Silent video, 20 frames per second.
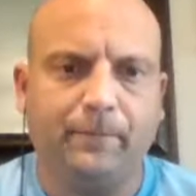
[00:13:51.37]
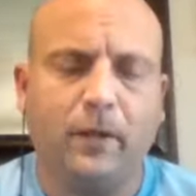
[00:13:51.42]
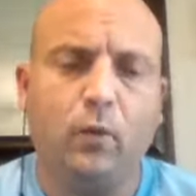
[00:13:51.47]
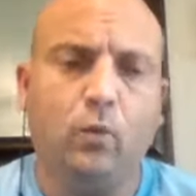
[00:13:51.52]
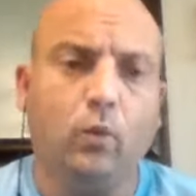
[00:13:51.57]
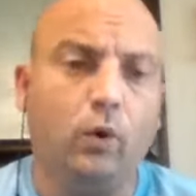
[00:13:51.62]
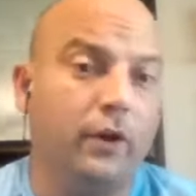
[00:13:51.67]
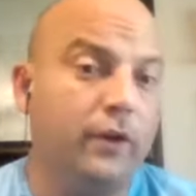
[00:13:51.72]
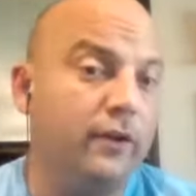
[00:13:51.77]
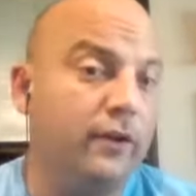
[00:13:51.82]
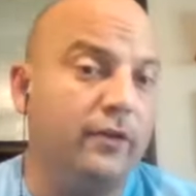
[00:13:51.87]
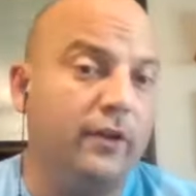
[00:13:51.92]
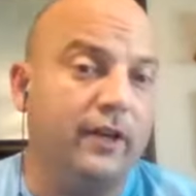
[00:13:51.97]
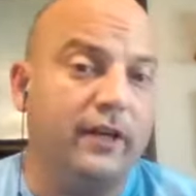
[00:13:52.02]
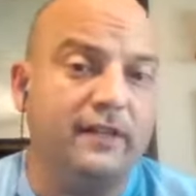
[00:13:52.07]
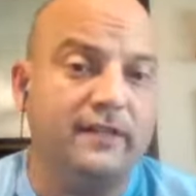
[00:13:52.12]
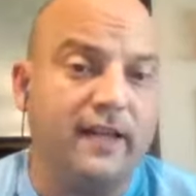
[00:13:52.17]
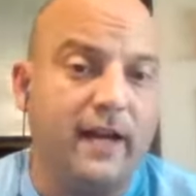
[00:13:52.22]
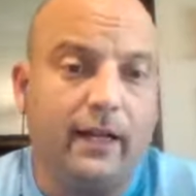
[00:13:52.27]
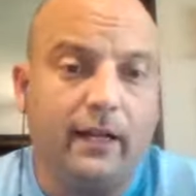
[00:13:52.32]
One of the
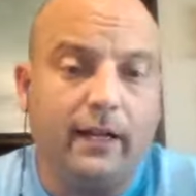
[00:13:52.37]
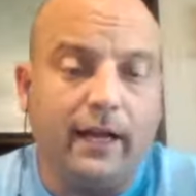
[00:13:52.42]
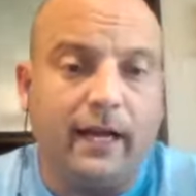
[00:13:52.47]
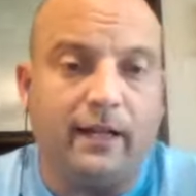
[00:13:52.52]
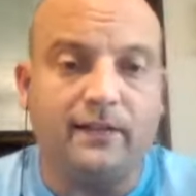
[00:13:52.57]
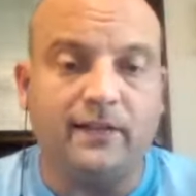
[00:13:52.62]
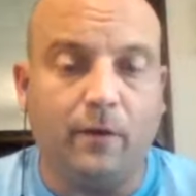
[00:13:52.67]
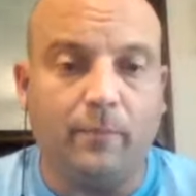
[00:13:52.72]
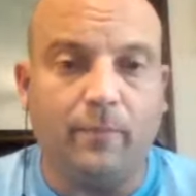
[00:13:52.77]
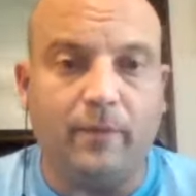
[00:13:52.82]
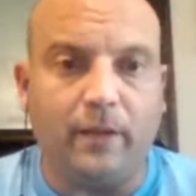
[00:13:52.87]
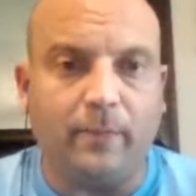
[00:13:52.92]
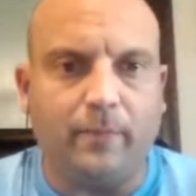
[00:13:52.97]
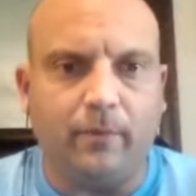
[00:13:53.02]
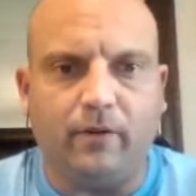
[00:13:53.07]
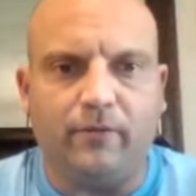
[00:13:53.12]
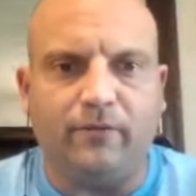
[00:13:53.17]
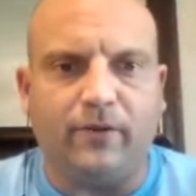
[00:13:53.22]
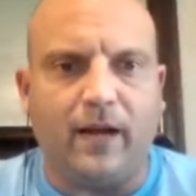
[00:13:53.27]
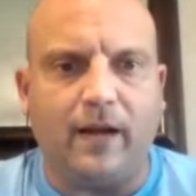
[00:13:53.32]
things I'll tell
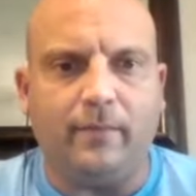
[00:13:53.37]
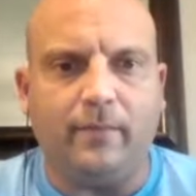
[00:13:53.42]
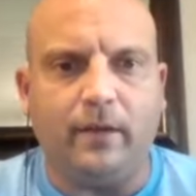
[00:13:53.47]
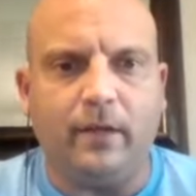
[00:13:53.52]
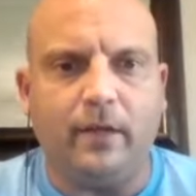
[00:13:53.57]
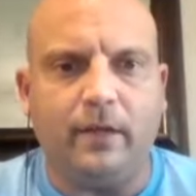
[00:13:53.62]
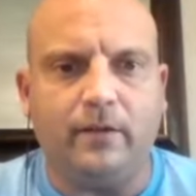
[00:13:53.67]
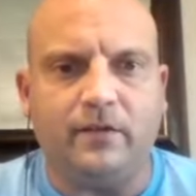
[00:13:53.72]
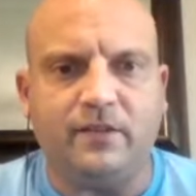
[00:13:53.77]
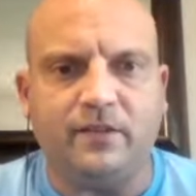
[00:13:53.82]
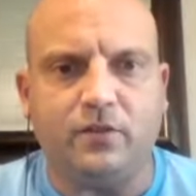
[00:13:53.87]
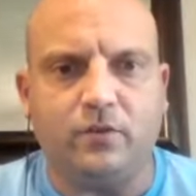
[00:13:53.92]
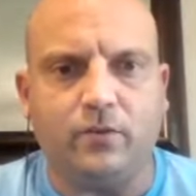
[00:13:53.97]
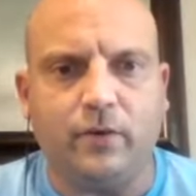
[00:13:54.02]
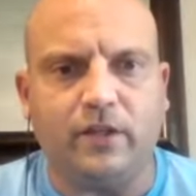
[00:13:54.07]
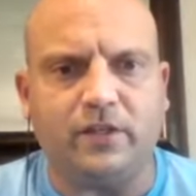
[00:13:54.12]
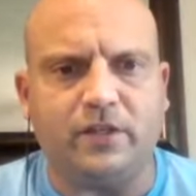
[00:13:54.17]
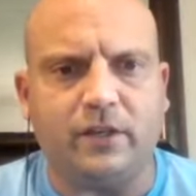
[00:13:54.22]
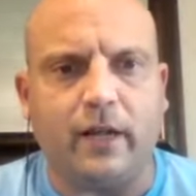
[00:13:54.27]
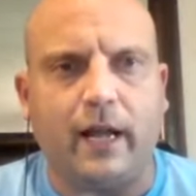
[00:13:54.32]
people, if I'm in a
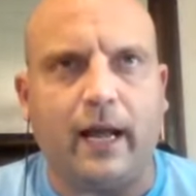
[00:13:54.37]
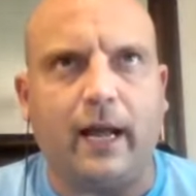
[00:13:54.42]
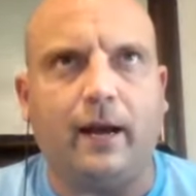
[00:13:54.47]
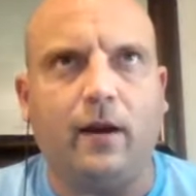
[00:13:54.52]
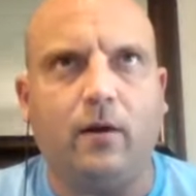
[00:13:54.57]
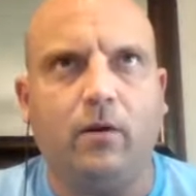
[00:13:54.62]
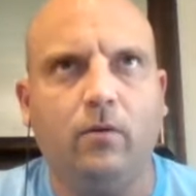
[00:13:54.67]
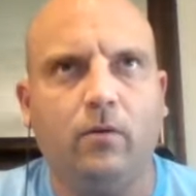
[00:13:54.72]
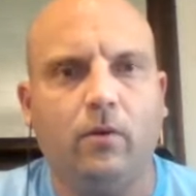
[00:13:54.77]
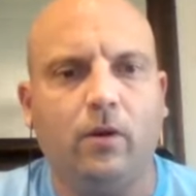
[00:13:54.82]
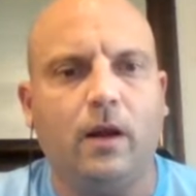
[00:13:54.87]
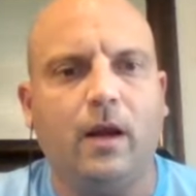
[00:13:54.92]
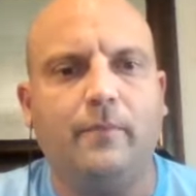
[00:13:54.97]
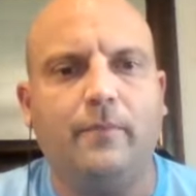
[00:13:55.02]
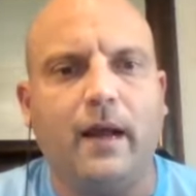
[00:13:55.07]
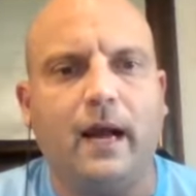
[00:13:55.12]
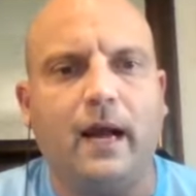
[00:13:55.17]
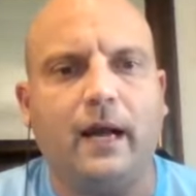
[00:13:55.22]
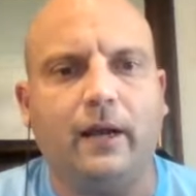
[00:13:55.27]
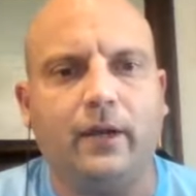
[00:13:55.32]
situation now where I'm
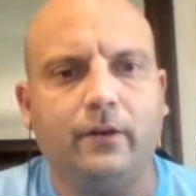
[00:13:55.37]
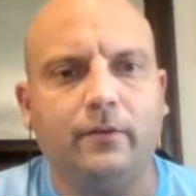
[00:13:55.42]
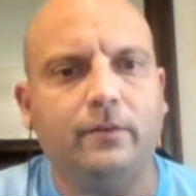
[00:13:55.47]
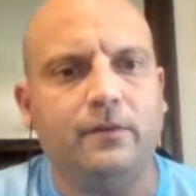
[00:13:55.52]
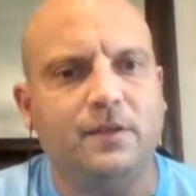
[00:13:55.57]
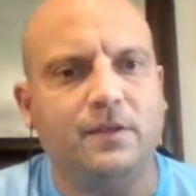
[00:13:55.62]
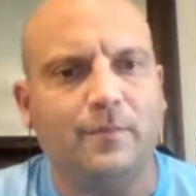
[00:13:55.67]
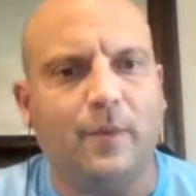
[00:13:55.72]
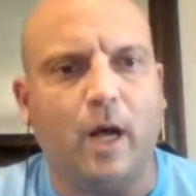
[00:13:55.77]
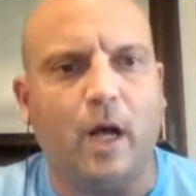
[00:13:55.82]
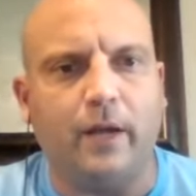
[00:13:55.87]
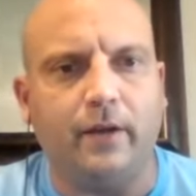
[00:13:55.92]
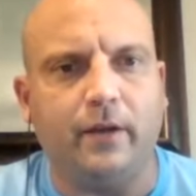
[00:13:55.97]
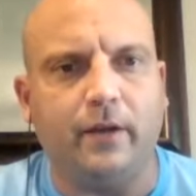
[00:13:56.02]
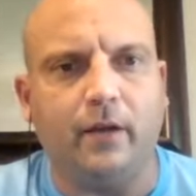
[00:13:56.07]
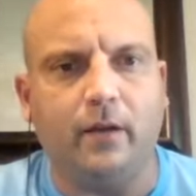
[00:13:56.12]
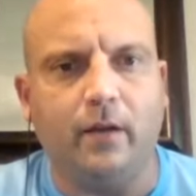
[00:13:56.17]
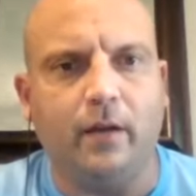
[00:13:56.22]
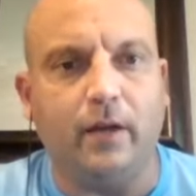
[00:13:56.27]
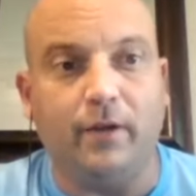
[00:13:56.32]
not going to respond
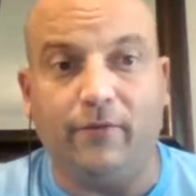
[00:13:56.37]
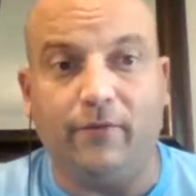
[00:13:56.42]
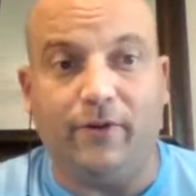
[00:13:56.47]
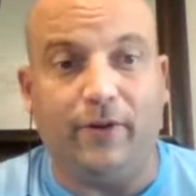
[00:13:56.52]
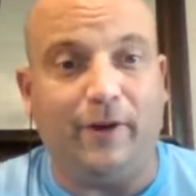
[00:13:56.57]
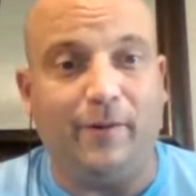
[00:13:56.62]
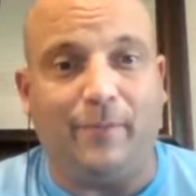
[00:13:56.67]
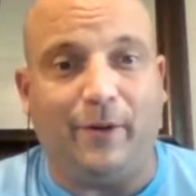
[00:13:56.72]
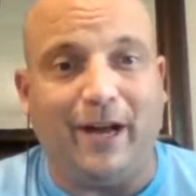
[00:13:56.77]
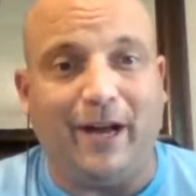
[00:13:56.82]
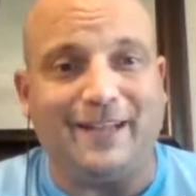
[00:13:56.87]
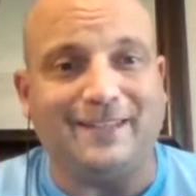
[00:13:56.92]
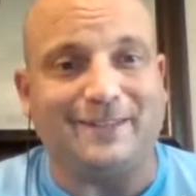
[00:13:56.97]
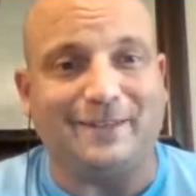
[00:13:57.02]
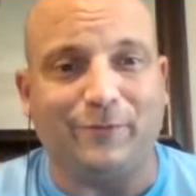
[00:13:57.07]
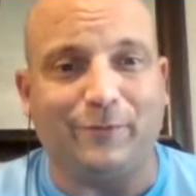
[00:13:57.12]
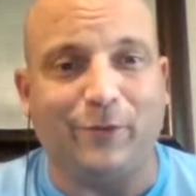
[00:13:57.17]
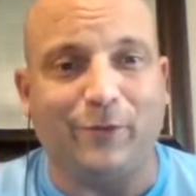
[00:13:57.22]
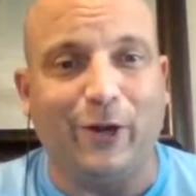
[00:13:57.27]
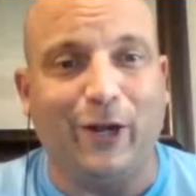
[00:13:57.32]
in a very
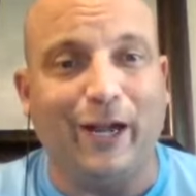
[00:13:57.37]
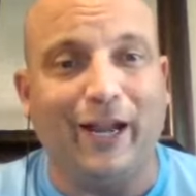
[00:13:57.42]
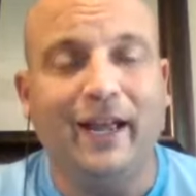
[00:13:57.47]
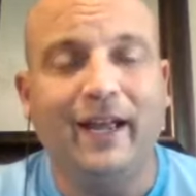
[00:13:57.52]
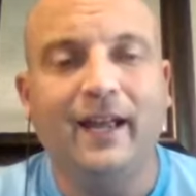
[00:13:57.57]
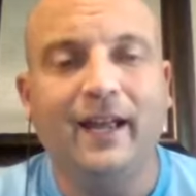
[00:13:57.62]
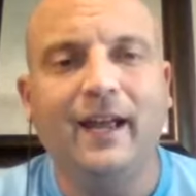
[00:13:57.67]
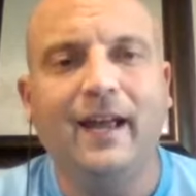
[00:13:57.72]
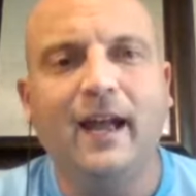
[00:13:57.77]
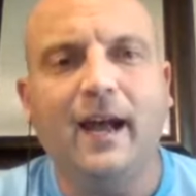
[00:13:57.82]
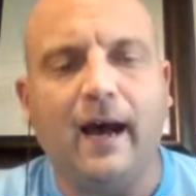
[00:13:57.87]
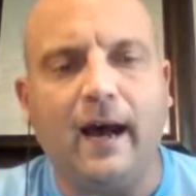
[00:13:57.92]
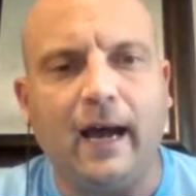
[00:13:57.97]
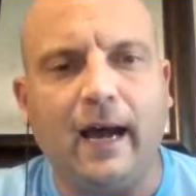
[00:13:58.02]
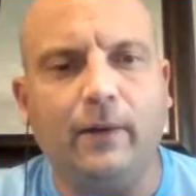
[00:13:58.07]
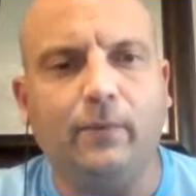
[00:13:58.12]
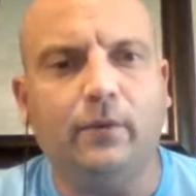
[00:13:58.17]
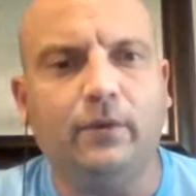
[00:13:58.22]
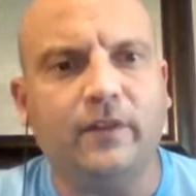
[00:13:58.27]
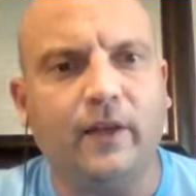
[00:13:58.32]
positive way, I
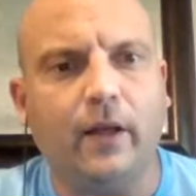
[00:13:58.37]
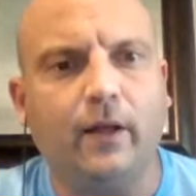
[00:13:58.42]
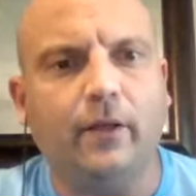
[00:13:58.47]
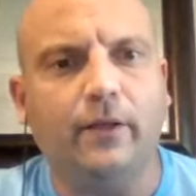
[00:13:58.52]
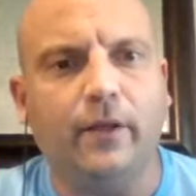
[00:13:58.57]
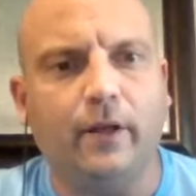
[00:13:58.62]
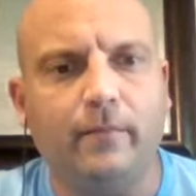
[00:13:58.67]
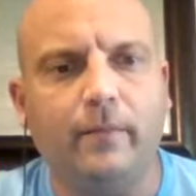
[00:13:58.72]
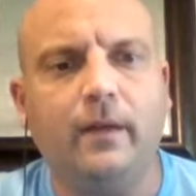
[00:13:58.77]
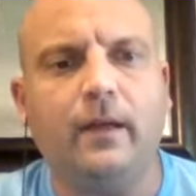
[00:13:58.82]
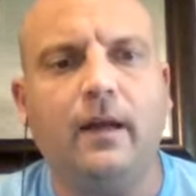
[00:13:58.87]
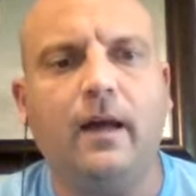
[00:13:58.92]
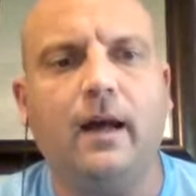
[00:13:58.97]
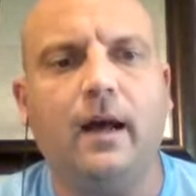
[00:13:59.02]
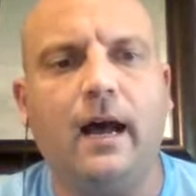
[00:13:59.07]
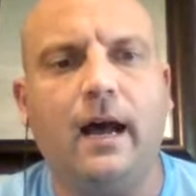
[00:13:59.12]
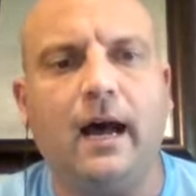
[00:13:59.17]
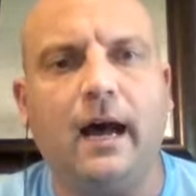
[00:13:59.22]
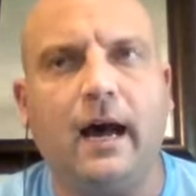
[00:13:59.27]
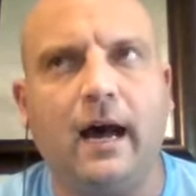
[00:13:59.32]
will tell them,
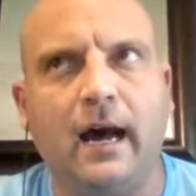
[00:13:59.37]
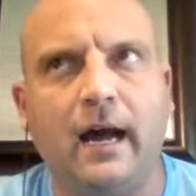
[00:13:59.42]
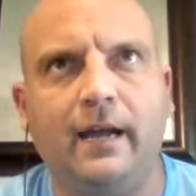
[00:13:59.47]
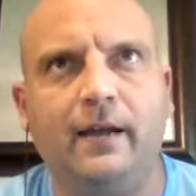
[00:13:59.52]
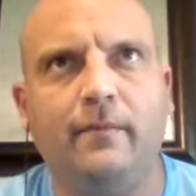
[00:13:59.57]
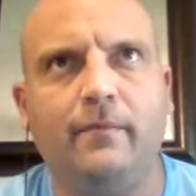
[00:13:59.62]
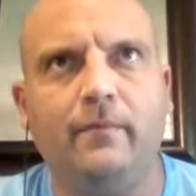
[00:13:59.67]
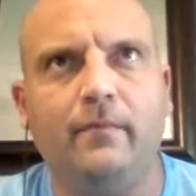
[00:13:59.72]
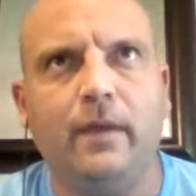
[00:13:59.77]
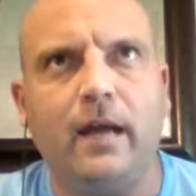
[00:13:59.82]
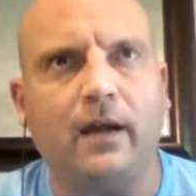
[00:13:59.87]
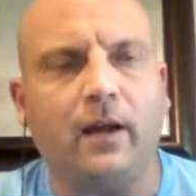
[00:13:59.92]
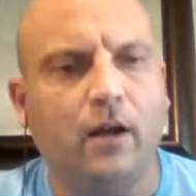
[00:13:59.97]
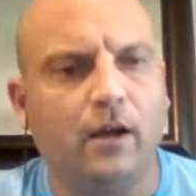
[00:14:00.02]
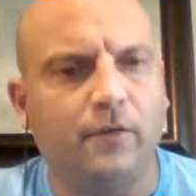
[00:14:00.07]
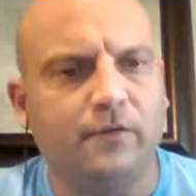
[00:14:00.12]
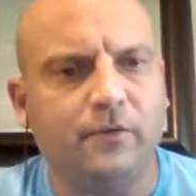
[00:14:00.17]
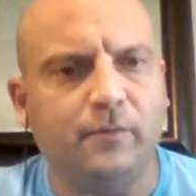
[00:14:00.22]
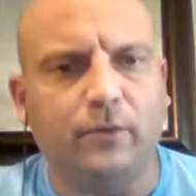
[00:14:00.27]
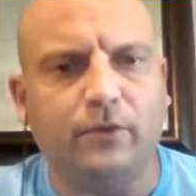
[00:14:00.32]
I am not
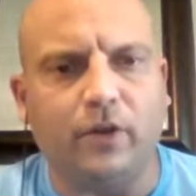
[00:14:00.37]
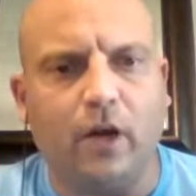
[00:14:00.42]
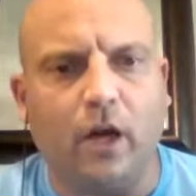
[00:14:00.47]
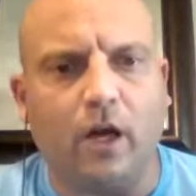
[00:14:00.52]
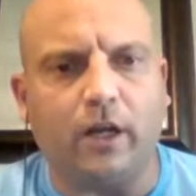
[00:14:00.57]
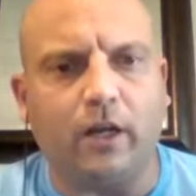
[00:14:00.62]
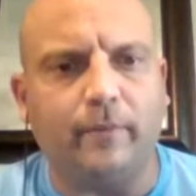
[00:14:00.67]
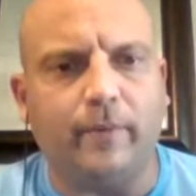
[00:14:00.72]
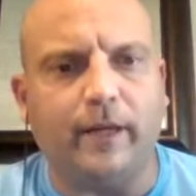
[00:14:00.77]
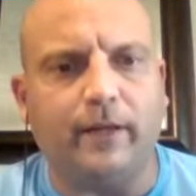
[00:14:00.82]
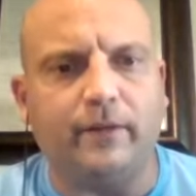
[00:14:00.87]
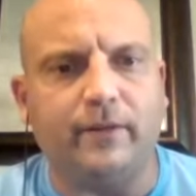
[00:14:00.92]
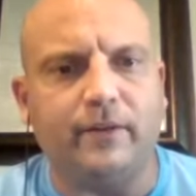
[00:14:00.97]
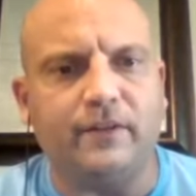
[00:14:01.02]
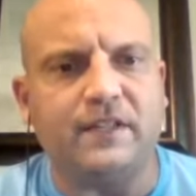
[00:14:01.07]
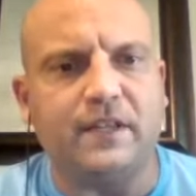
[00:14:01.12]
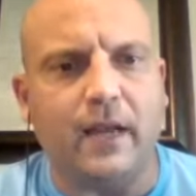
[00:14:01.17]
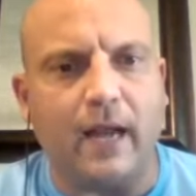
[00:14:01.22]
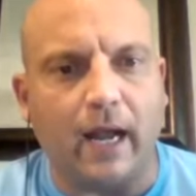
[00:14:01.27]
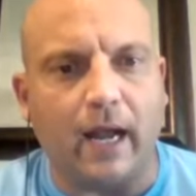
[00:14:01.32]
comfortable talking about
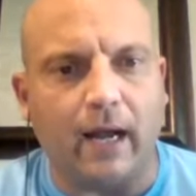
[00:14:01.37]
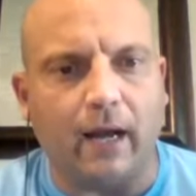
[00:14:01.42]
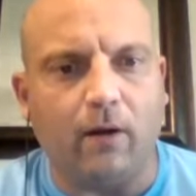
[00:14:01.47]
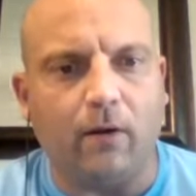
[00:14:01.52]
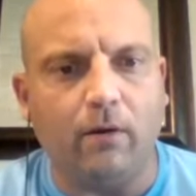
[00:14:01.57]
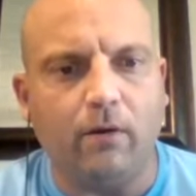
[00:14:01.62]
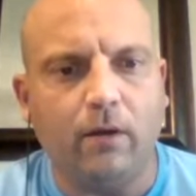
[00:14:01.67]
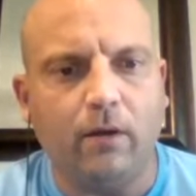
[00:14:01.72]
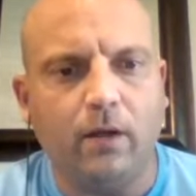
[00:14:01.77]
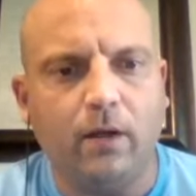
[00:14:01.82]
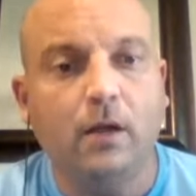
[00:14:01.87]
this now.